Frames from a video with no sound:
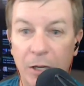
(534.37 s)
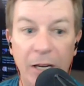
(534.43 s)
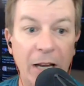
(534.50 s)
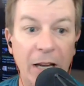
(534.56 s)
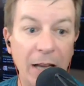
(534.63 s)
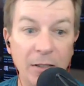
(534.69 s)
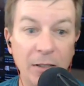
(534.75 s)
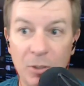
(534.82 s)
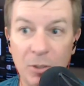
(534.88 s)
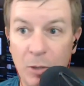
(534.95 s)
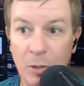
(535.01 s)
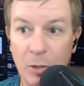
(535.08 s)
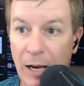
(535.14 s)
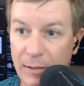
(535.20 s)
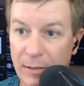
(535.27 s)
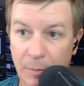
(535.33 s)
and I do,
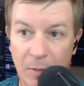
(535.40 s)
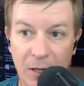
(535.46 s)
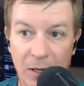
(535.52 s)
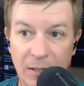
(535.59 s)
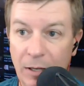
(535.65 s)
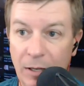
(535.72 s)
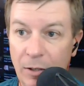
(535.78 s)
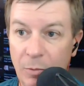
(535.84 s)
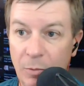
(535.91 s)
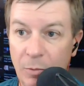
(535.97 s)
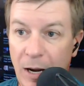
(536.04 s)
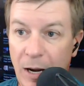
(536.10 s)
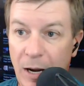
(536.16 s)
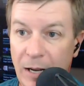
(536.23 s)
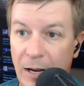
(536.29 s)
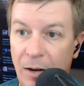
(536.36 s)
guys, I'm going to tell you
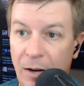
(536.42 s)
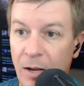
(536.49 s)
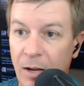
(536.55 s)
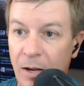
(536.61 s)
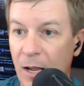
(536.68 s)
right now,